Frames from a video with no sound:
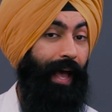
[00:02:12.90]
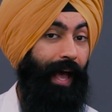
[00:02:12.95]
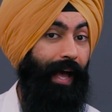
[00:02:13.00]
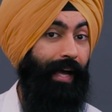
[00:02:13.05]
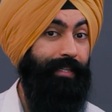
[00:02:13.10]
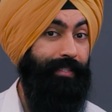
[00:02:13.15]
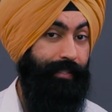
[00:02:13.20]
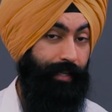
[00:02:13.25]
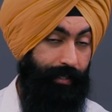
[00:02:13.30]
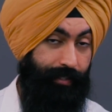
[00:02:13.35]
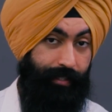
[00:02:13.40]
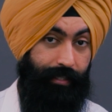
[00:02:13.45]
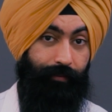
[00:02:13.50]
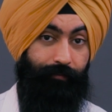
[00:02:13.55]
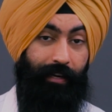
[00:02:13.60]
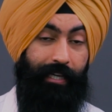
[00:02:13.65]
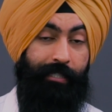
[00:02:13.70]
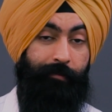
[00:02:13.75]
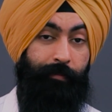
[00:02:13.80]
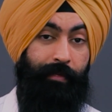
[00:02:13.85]
assets,
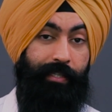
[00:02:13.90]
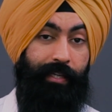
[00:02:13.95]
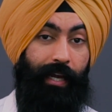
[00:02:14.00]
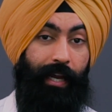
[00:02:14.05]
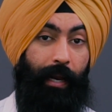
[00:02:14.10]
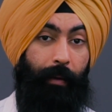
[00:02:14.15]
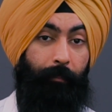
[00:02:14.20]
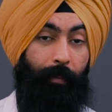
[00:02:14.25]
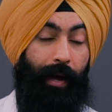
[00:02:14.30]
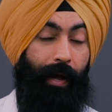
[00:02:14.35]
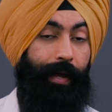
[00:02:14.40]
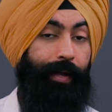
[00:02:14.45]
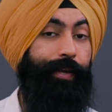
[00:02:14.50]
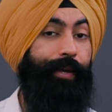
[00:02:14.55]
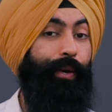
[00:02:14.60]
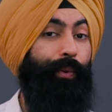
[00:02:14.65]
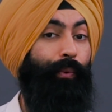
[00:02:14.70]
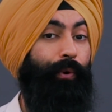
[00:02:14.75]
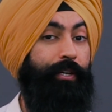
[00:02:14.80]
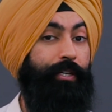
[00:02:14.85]
investments can I buy,
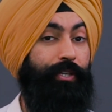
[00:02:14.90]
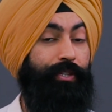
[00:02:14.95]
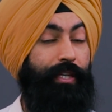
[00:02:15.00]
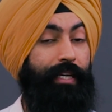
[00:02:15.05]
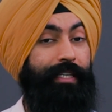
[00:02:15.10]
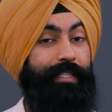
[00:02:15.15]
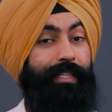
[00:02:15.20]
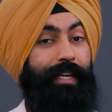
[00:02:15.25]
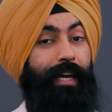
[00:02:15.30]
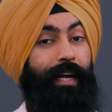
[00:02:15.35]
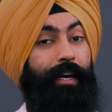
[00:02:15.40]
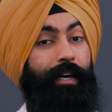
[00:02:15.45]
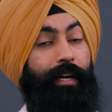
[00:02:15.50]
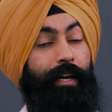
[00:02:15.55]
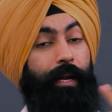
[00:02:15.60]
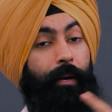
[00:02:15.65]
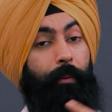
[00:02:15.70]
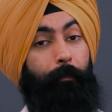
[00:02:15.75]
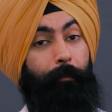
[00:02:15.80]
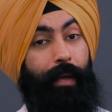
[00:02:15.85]
which are things that are
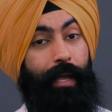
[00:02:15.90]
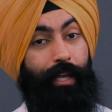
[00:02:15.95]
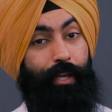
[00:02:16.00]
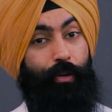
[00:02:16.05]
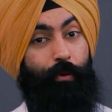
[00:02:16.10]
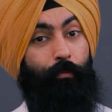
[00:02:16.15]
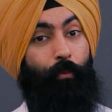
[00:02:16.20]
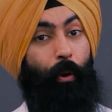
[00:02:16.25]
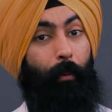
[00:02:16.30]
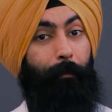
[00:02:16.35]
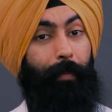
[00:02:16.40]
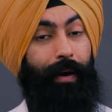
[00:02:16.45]
gonna make you more